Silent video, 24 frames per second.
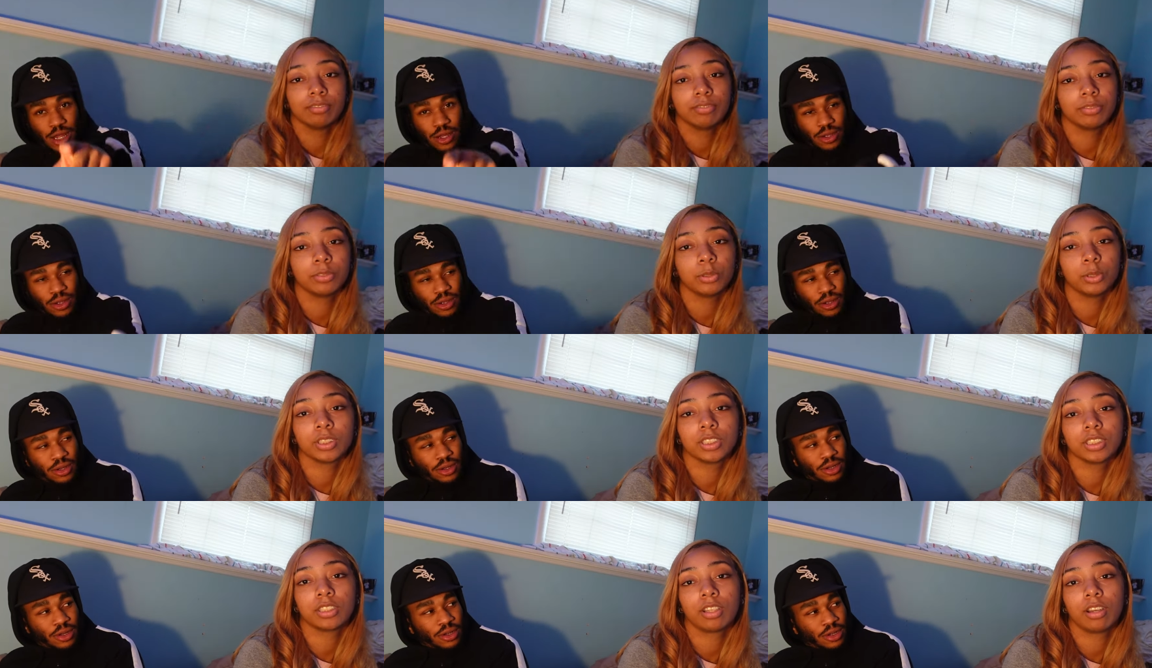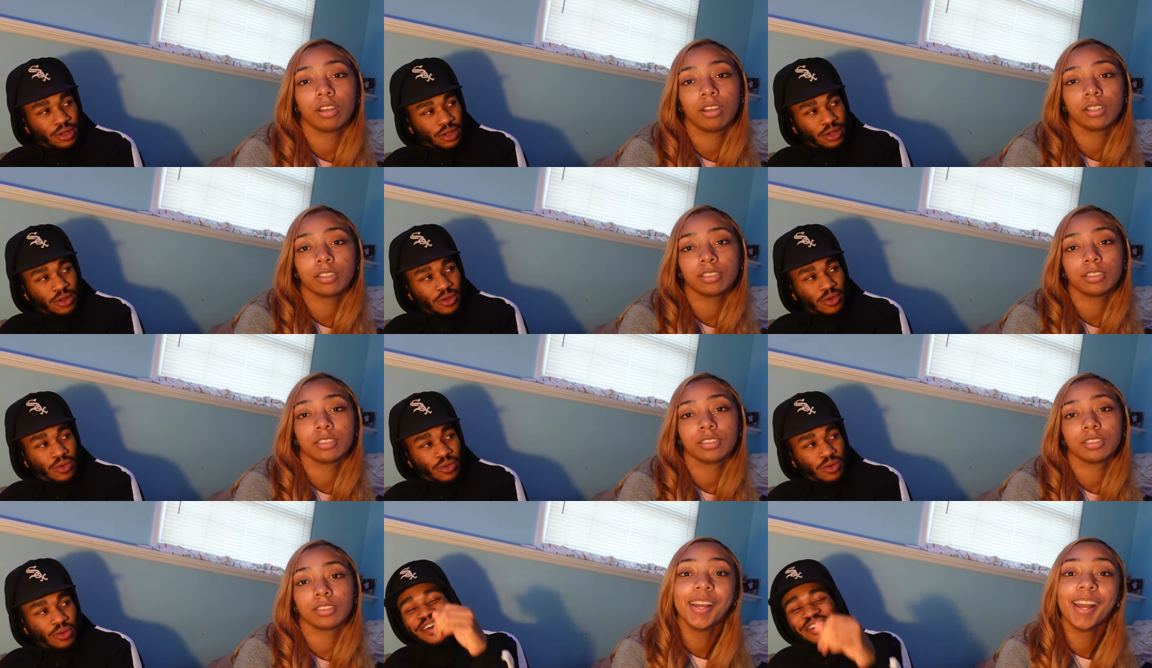Speaker 1: Ooh. 4-star.
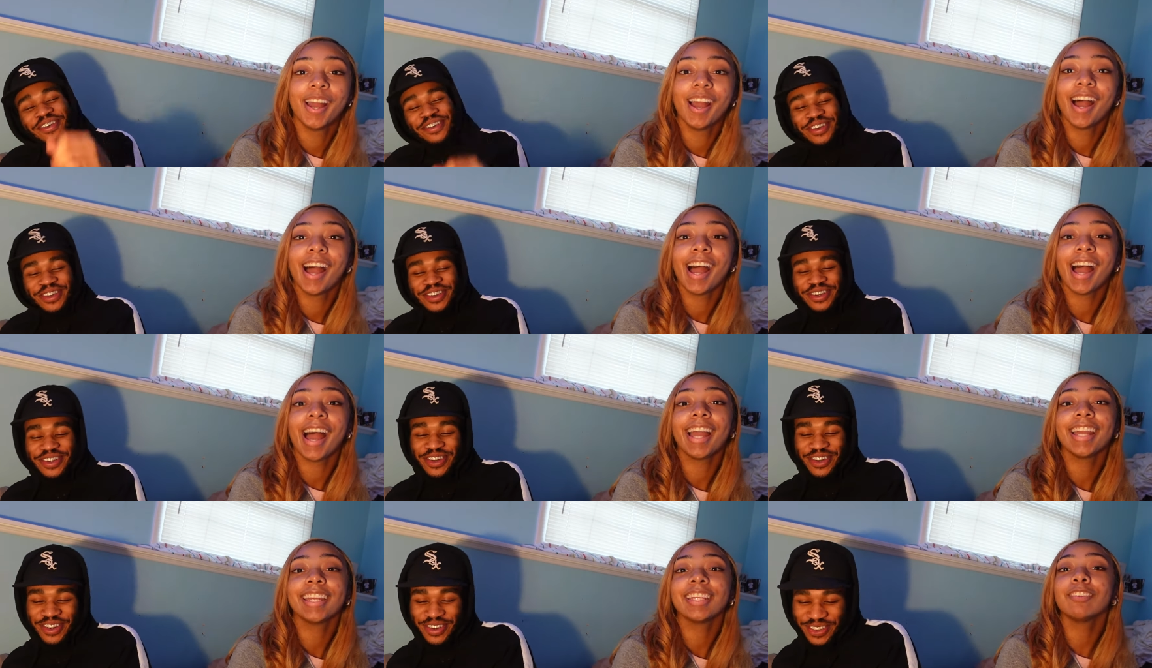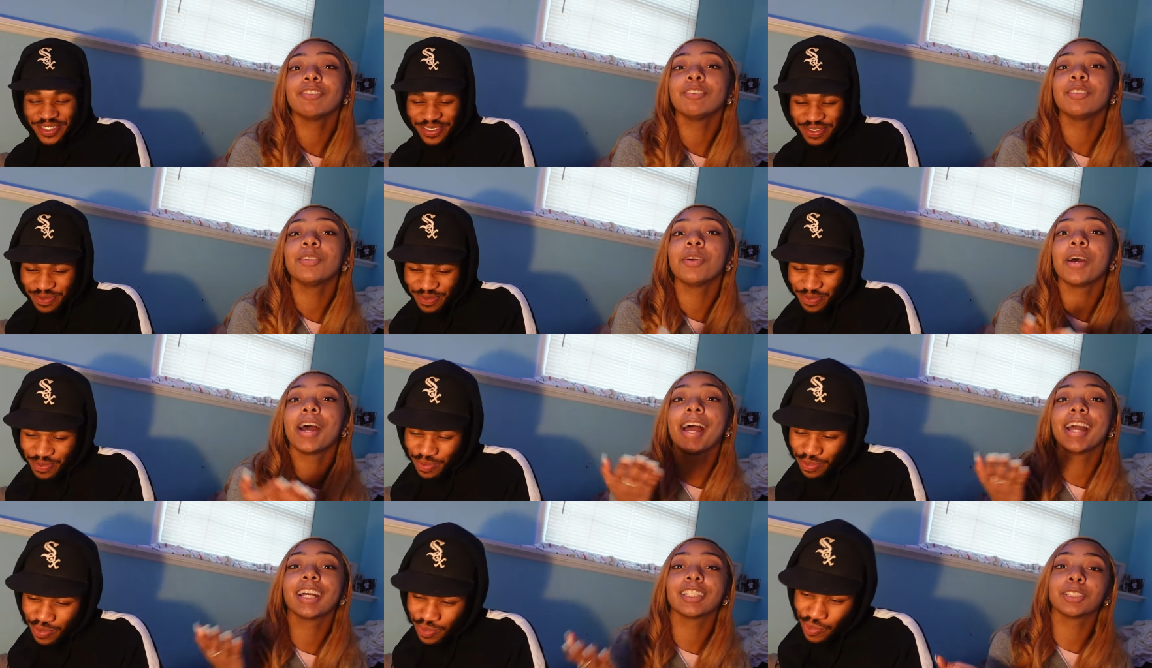I ain't giving you an
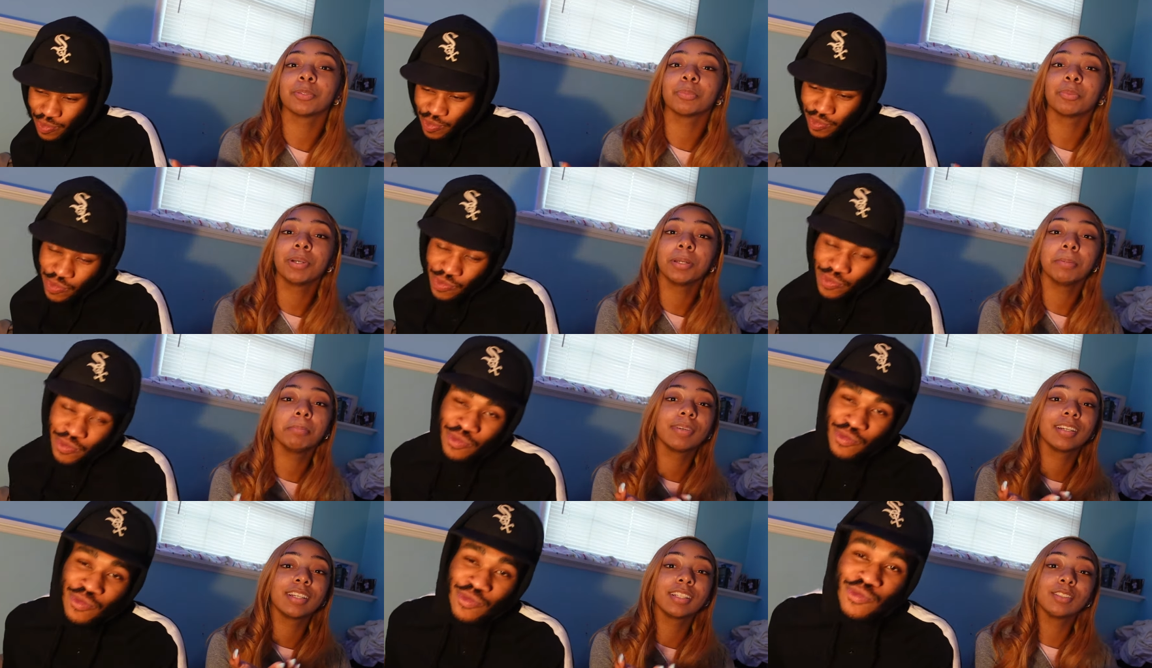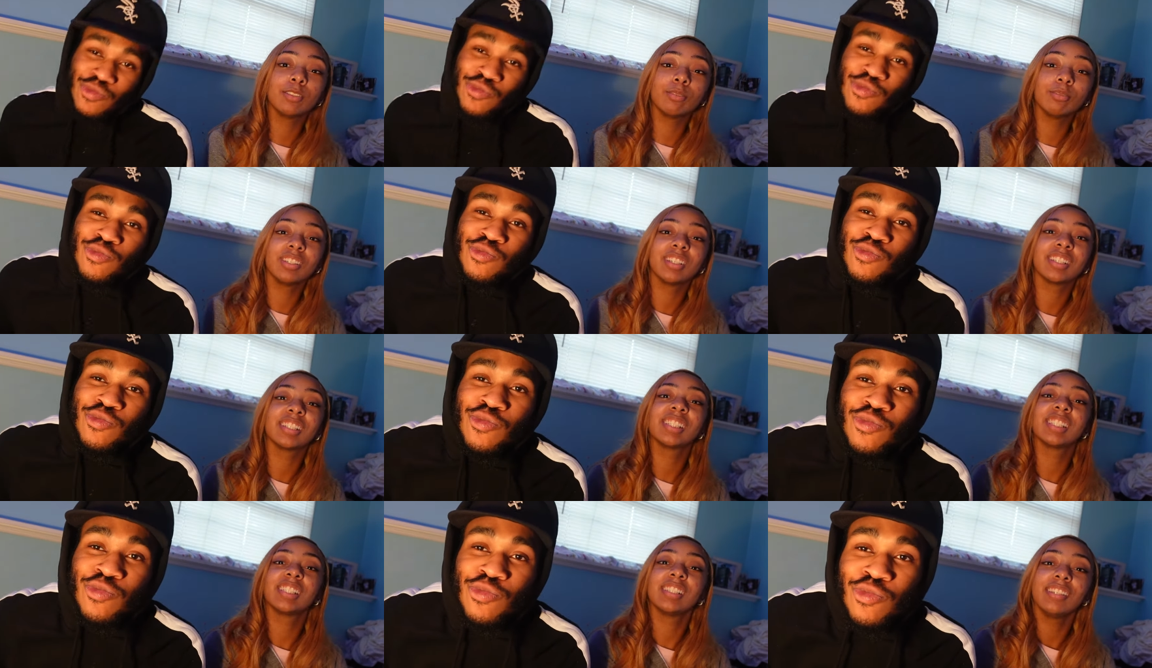extra point because you look
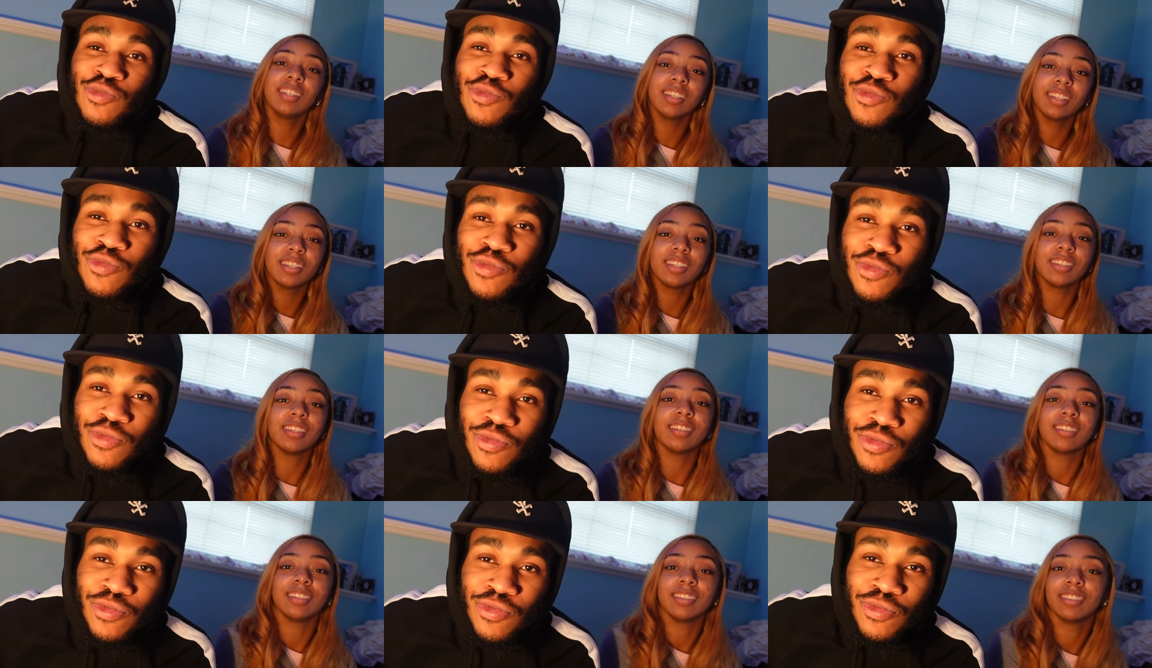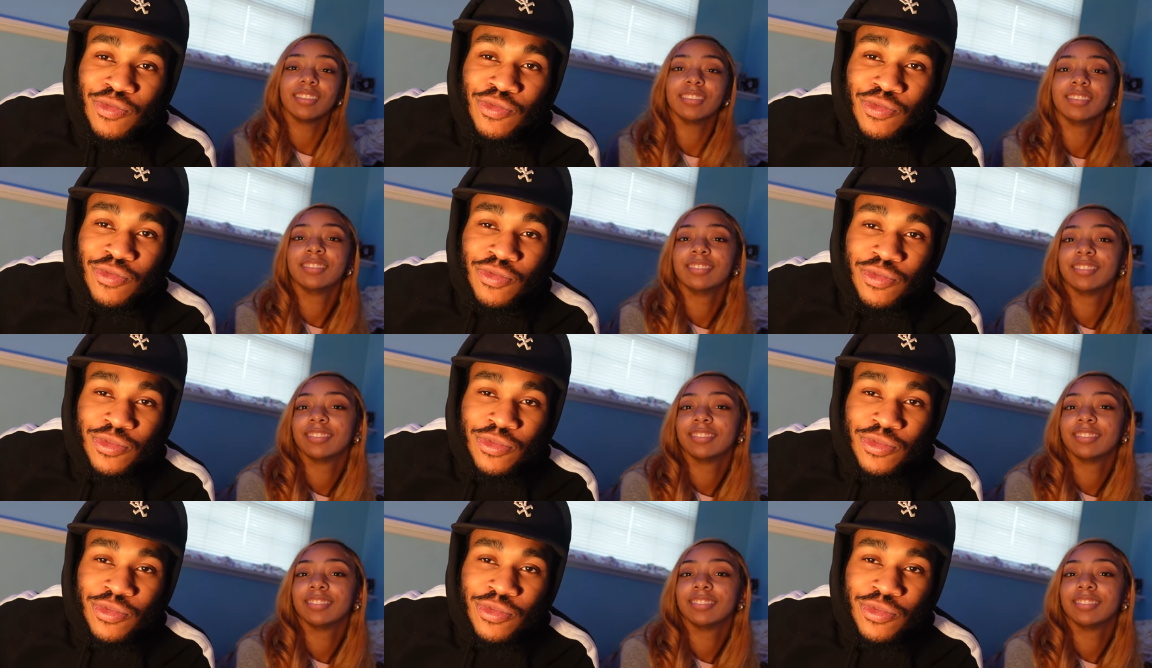sneaky.